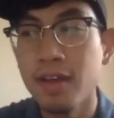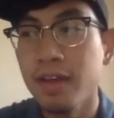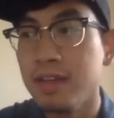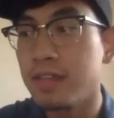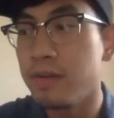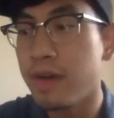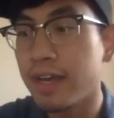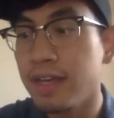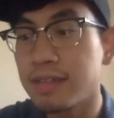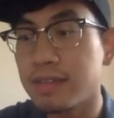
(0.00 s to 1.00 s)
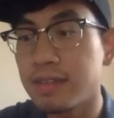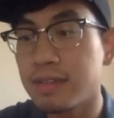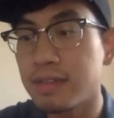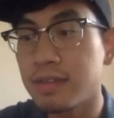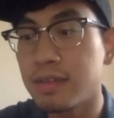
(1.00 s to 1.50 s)
So I guess
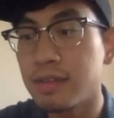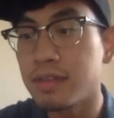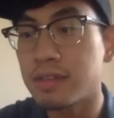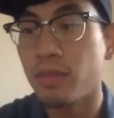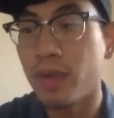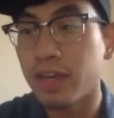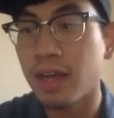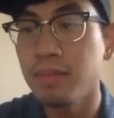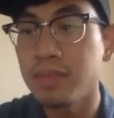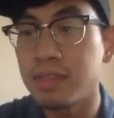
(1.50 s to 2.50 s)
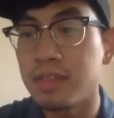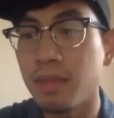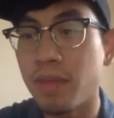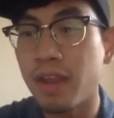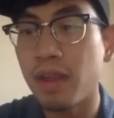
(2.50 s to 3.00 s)
when it comes to
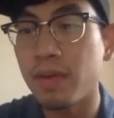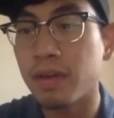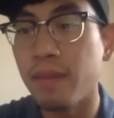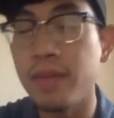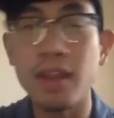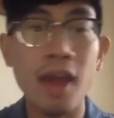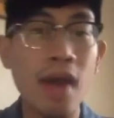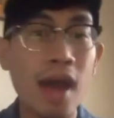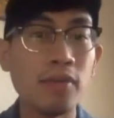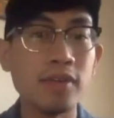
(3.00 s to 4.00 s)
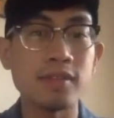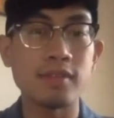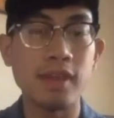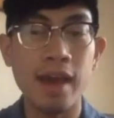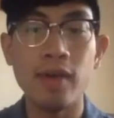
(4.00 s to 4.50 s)
the pandemic, I mean, how I
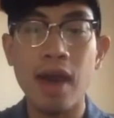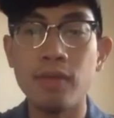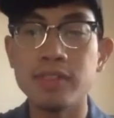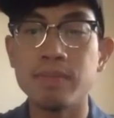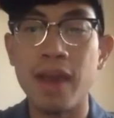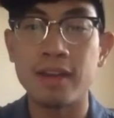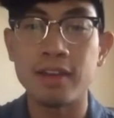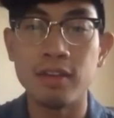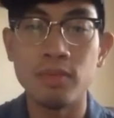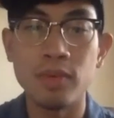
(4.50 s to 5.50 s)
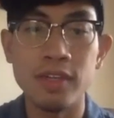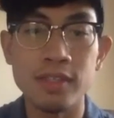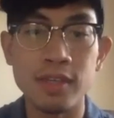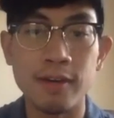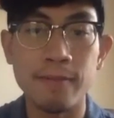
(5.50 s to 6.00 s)
was impacted
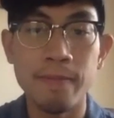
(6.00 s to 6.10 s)
was, as